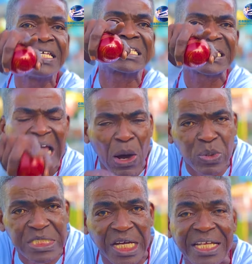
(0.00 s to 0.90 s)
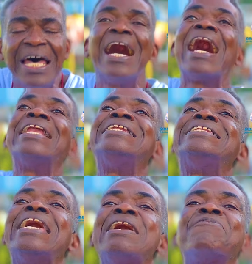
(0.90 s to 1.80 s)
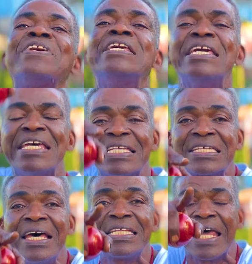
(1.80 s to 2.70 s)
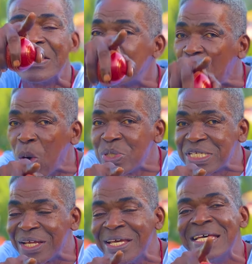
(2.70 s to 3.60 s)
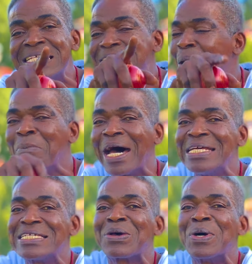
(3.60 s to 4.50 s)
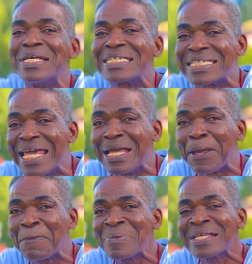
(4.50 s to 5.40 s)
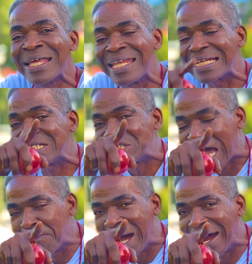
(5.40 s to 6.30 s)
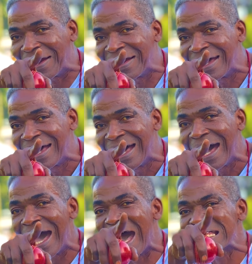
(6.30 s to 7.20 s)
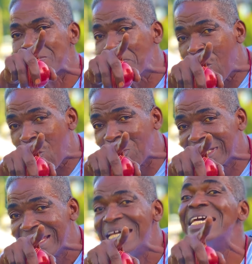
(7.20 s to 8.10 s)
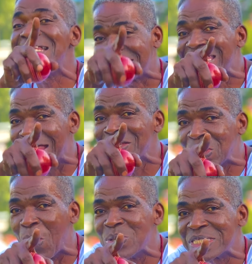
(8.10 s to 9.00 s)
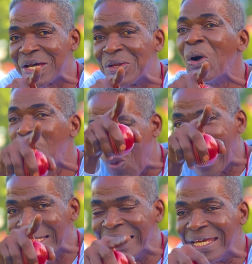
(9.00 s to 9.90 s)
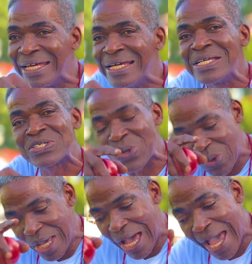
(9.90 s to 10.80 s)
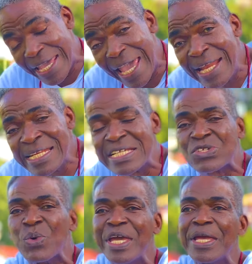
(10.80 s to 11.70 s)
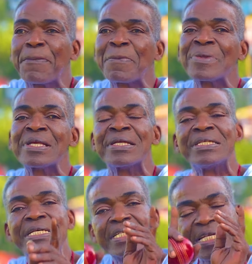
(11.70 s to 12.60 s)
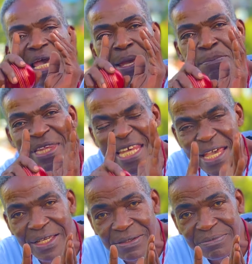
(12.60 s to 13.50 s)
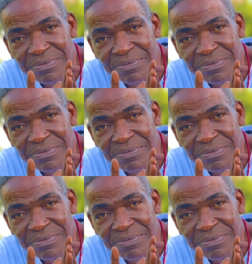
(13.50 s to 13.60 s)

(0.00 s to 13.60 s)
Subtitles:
his 1,000 and David his 10,000. Somebody's going to sing that Shamar has bowled his 10,000 one day. So I end this way. The same thing